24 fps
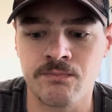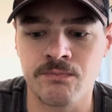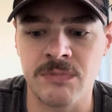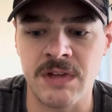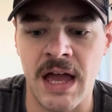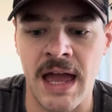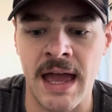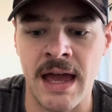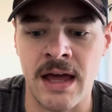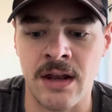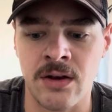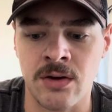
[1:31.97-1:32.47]

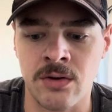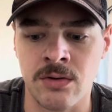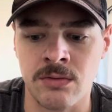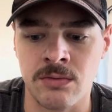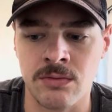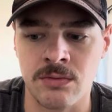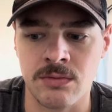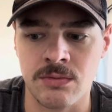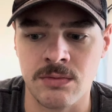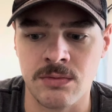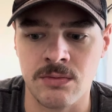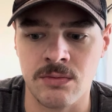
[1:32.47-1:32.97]
And
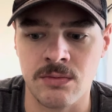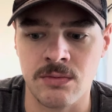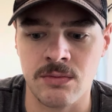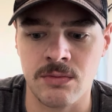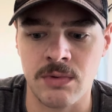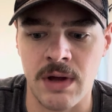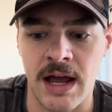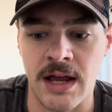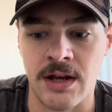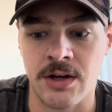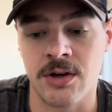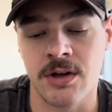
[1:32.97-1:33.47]

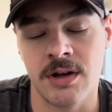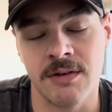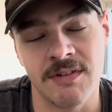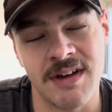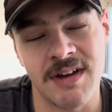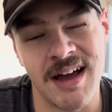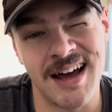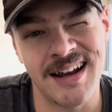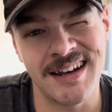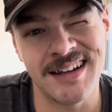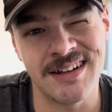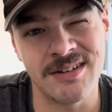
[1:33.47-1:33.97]
I could have
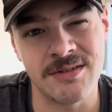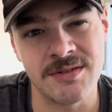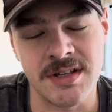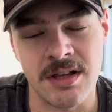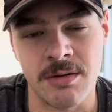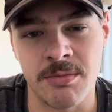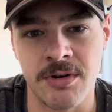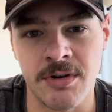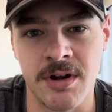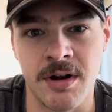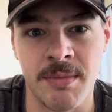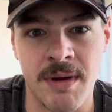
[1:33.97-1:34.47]
gotten it,
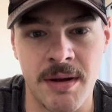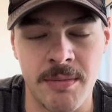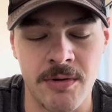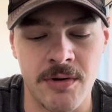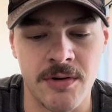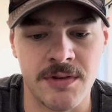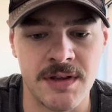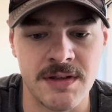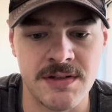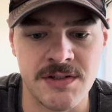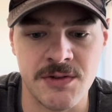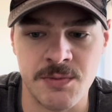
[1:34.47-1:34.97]
celebrated my
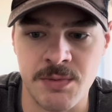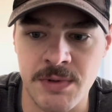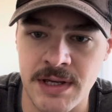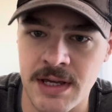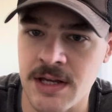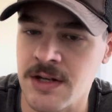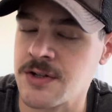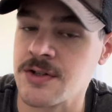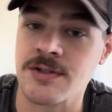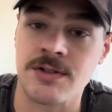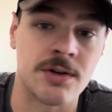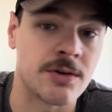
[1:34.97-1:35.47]
birthday this
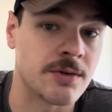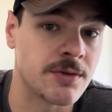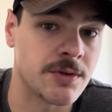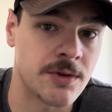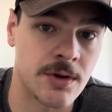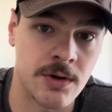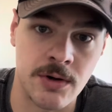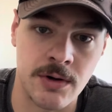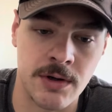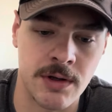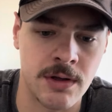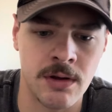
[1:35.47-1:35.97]
weekend, just turned
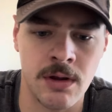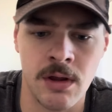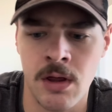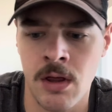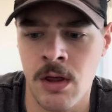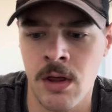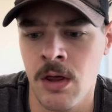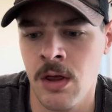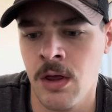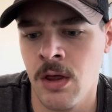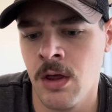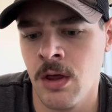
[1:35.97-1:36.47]
30.
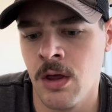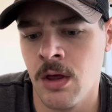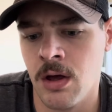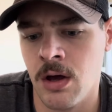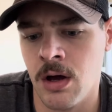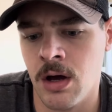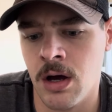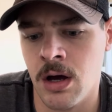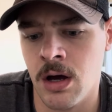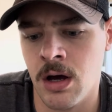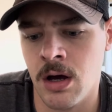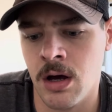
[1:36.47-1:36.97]

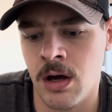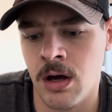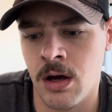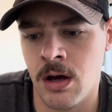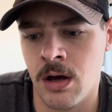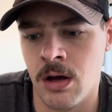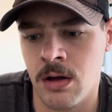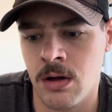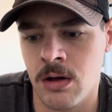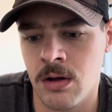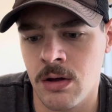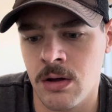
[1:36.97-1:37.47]

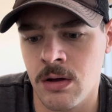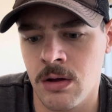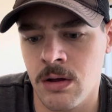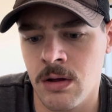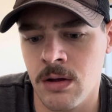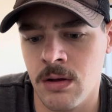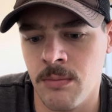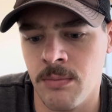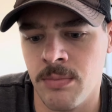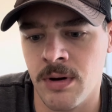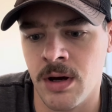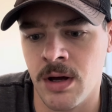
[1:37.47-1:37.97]

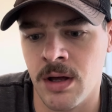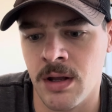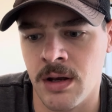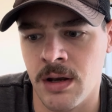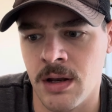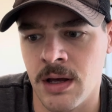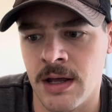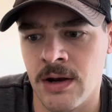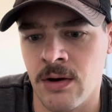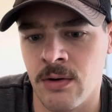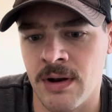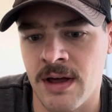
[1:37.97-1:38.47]
But
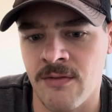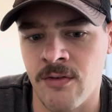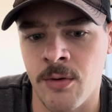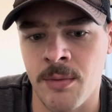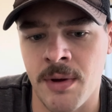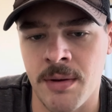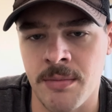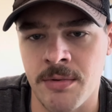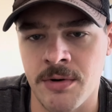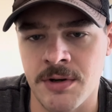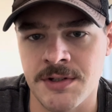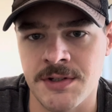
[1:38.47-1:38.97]
I don't have all
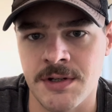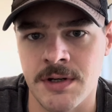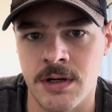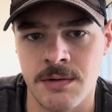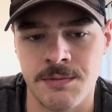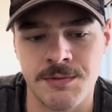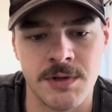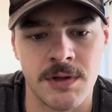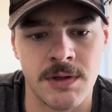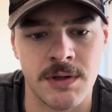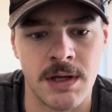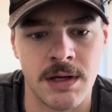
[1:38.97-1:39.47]
my books here,
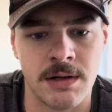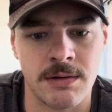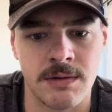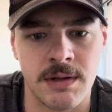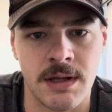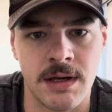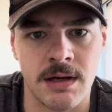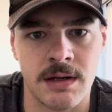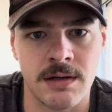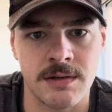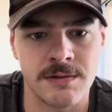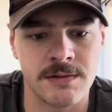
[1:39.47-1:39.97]
so that
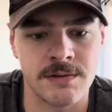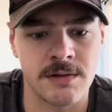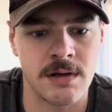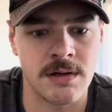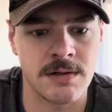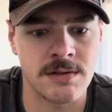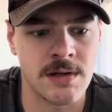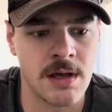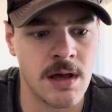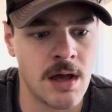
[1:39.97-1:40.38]
kind of sucks.